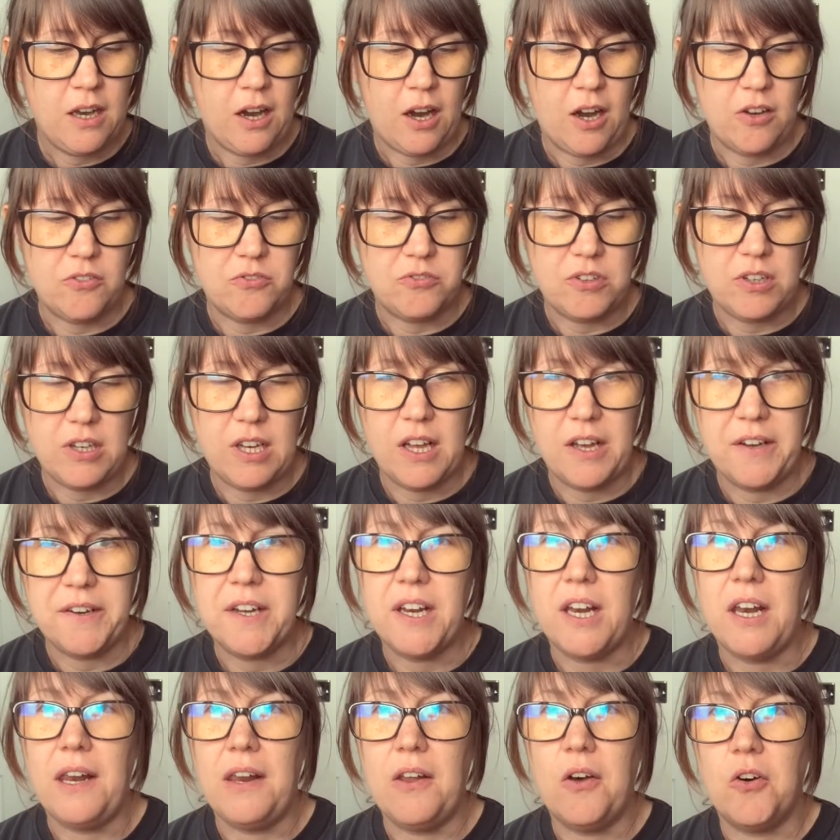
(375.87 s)
I've learnt a
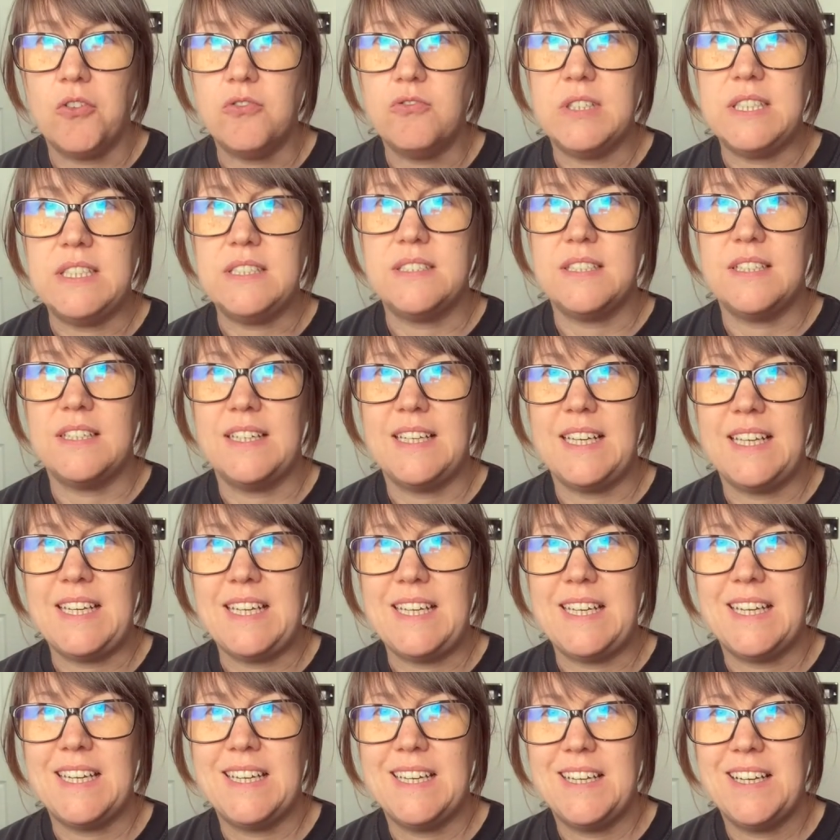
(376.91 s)
lot
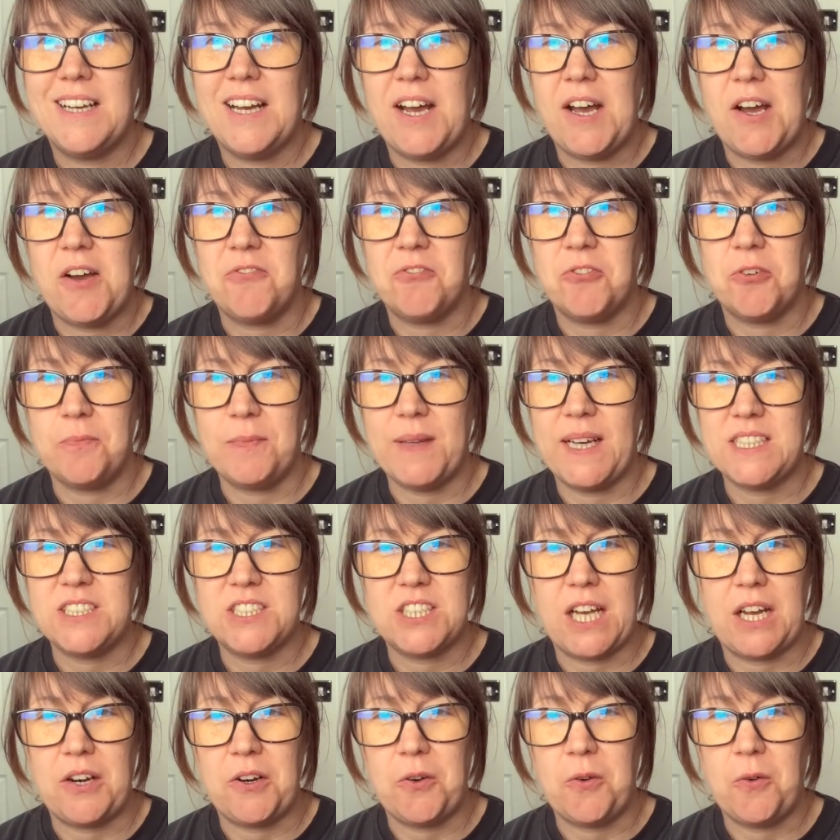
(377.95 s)
recently from that
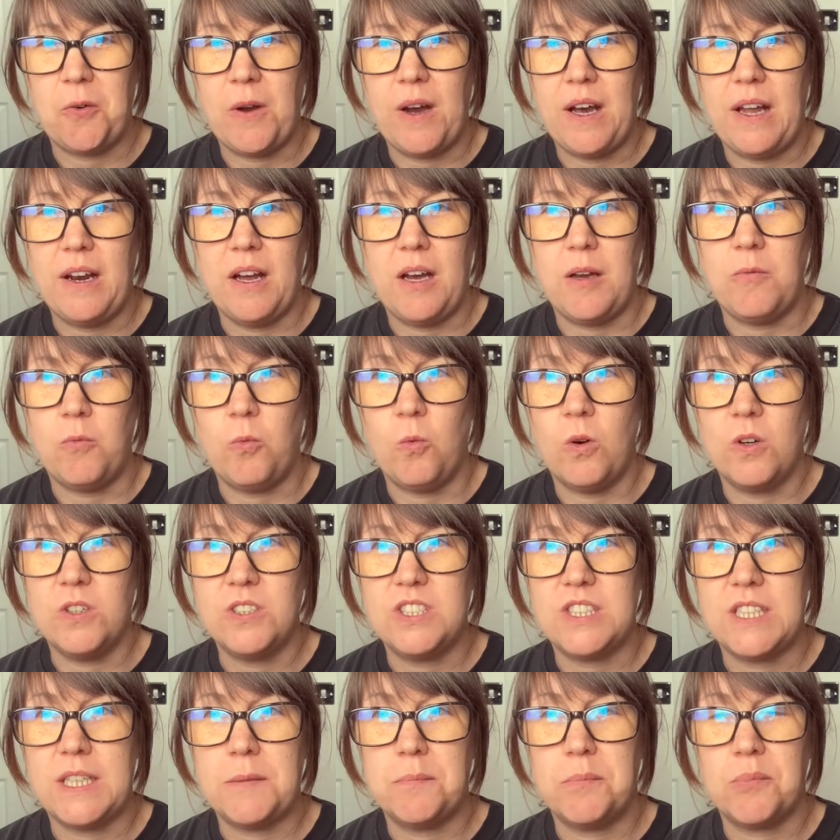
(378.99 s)
channel, and I
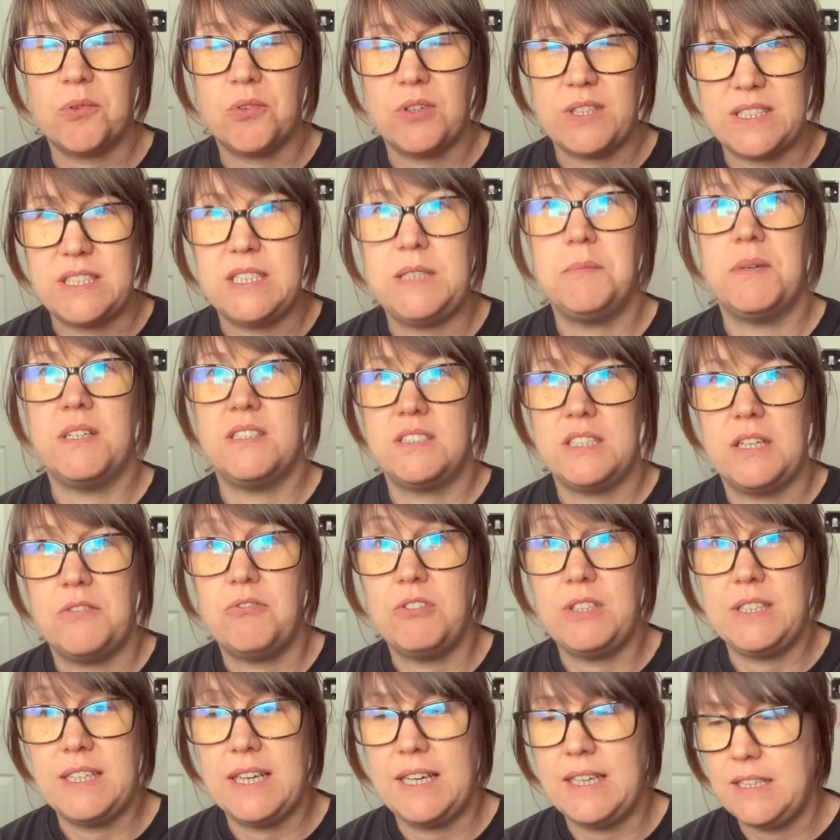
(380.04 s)
watch it pretty much
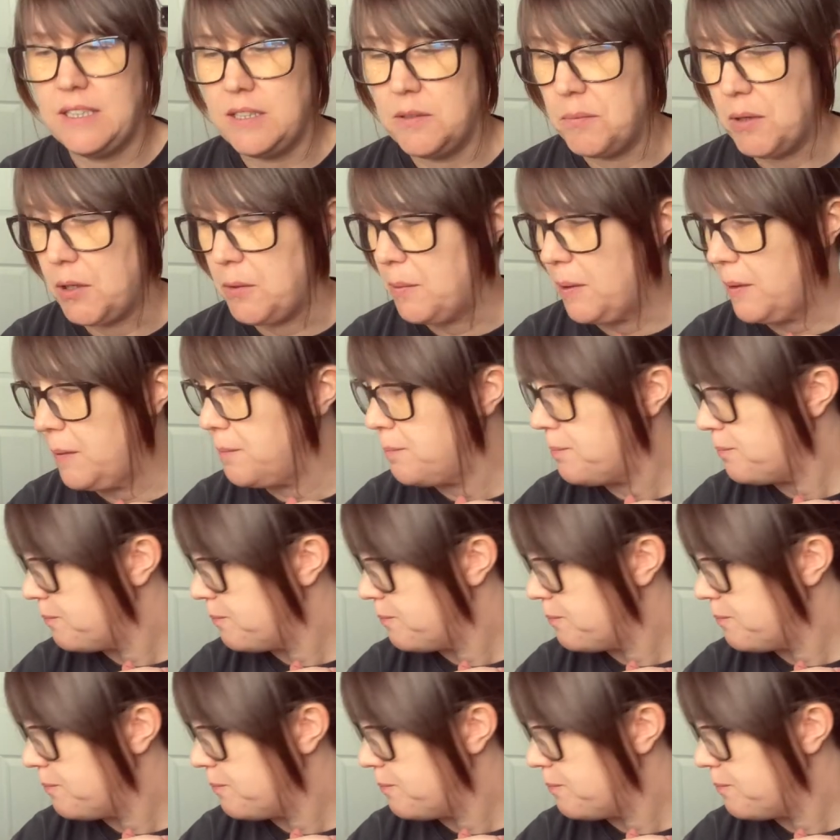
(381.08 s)
every day at the moment.